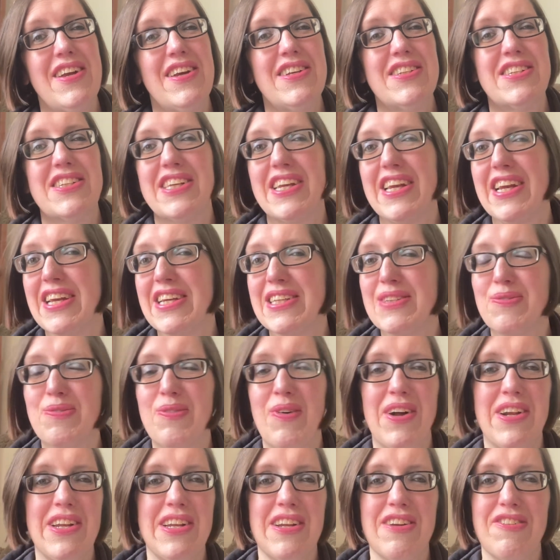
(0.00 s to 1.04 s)
she is
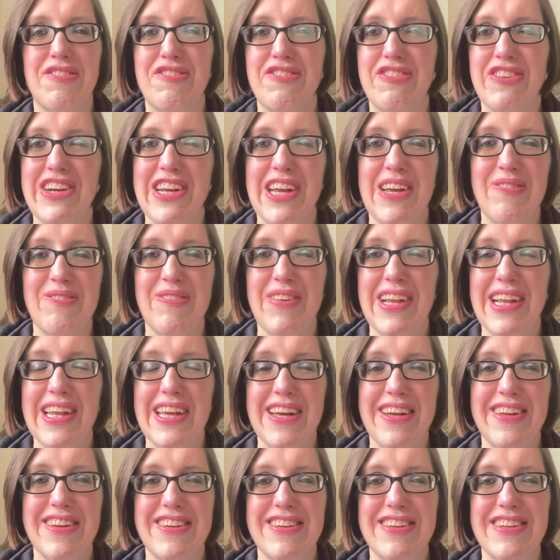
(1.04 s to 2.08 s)
one in a frigging
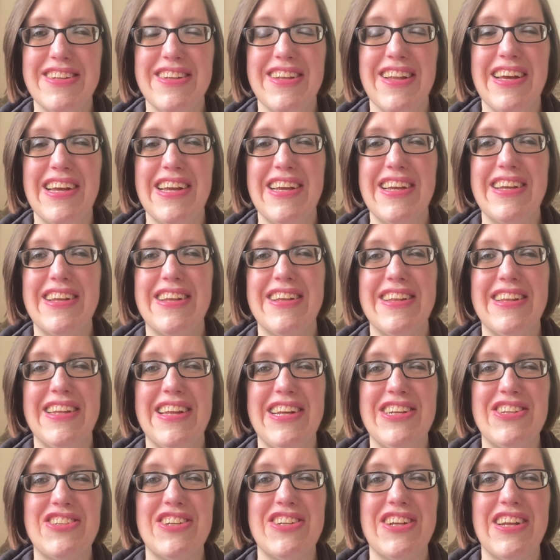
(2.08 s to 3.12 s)
million. Like,
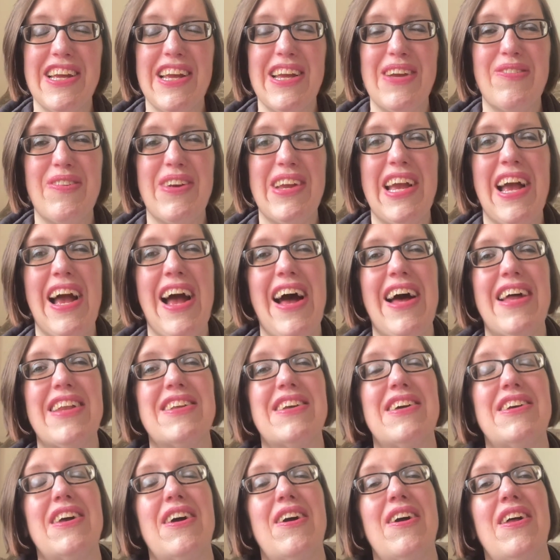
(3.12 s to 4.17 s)
literally, we had
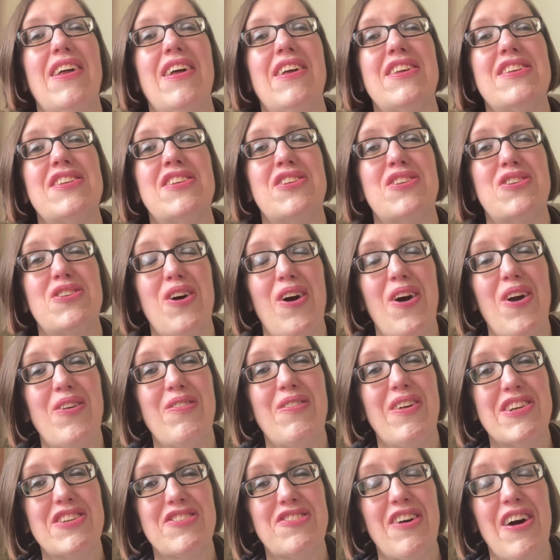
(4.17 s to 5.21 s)
so
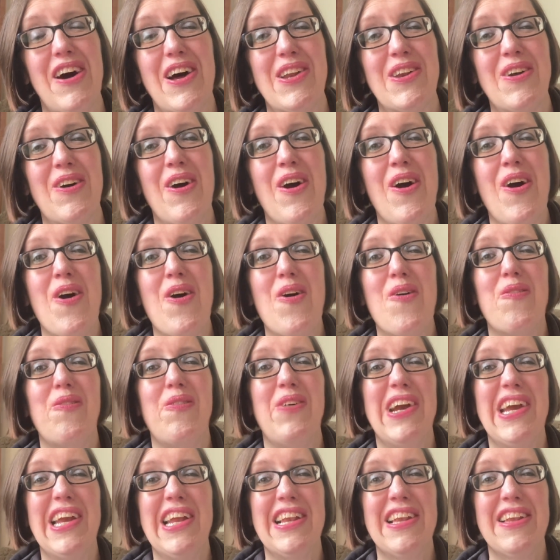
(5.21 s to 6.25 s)
much fun.
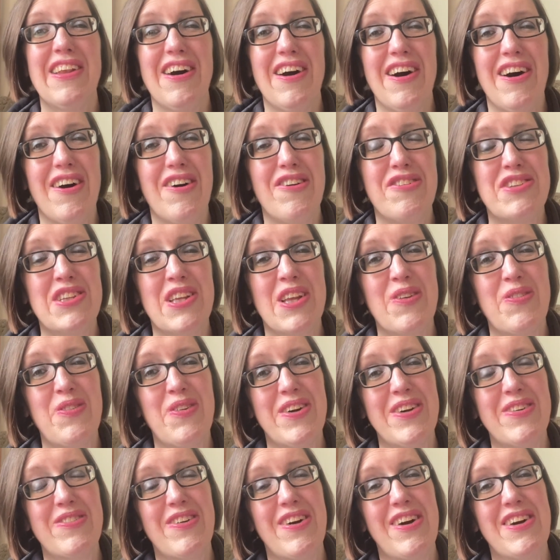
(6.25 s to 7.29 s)
We laughed to the
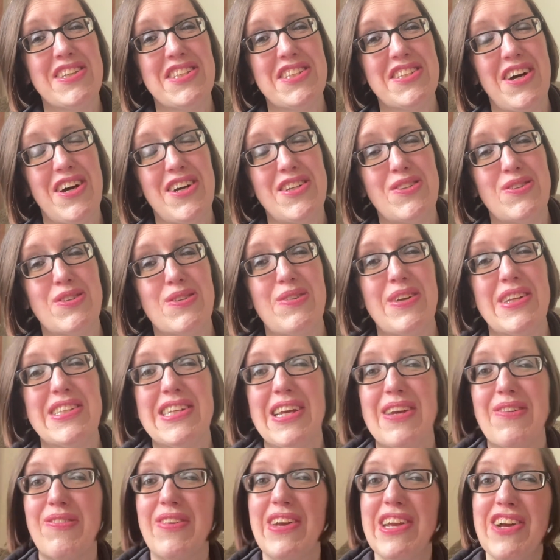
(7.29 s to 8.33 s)
point where our sides were
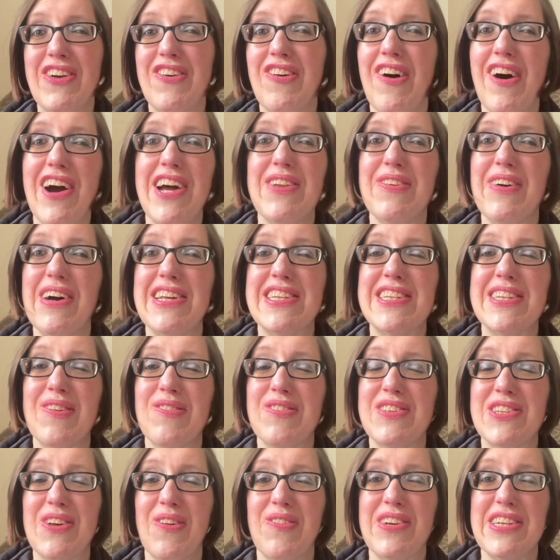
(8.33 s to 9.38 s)
fitting. We cried about some
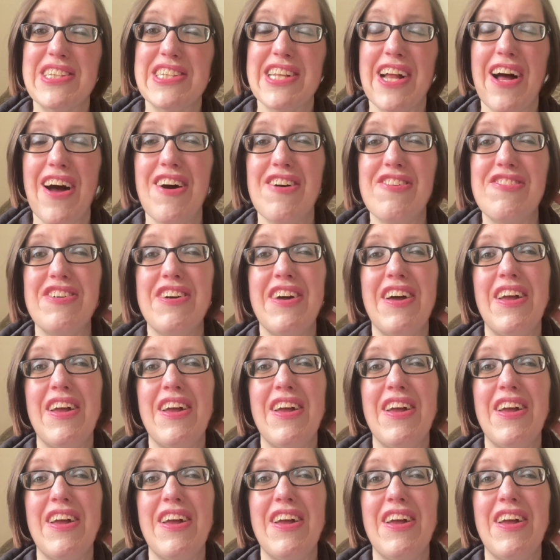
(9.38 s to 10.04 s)
soppy stuff.